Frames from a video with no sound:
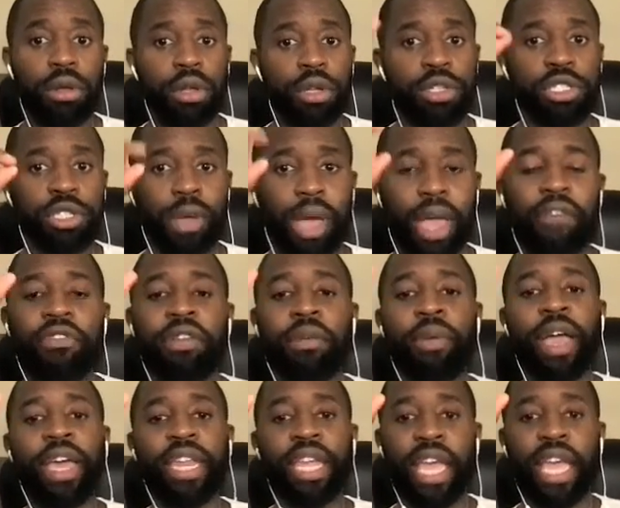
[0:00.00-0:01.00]
So every
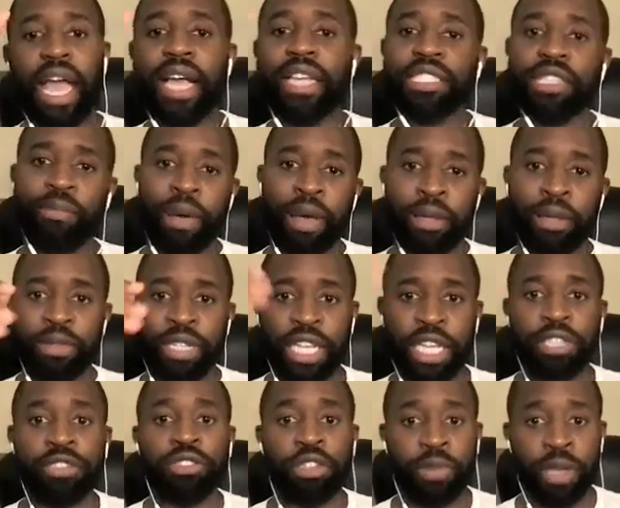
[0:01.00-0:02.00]
penny has the
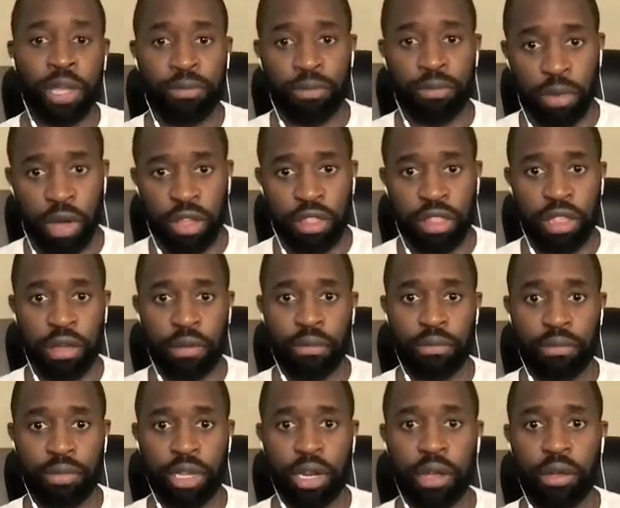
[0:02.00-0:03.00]
potential to be worth,
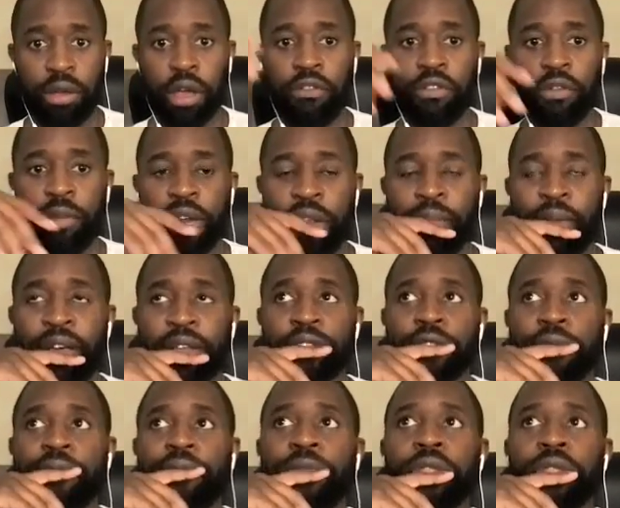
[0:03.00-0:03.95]
you know, over a million pounds.